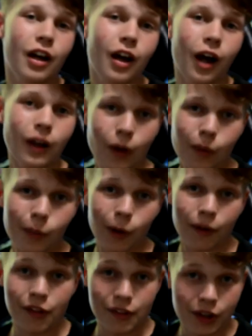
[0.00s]
a lot
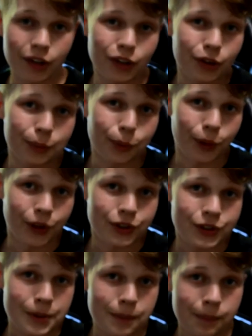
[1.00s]
more than the unlubed
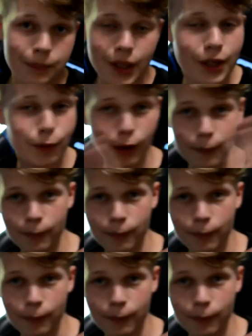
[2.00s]
ones. Anyway,